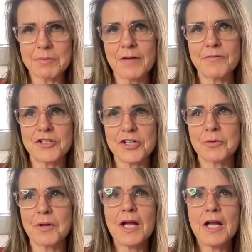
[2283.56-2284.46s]
I would love to
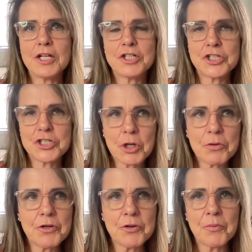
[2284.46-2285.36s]
do is show
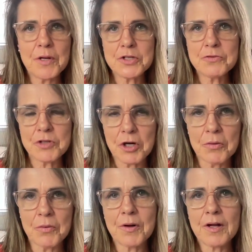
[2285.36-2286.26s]
you when you
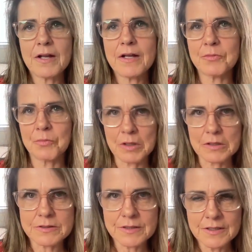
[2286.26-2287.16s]
know it
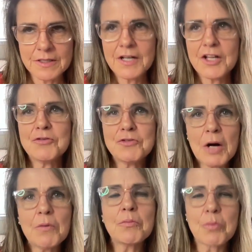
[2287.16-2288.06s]
worked. You
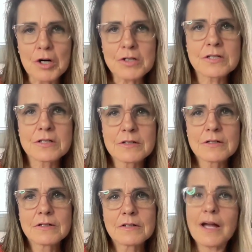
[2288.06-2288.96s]
know it worked
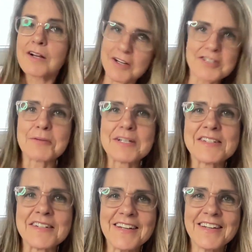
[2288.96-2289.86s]
at
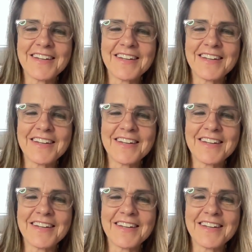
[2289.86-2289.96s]
graduation.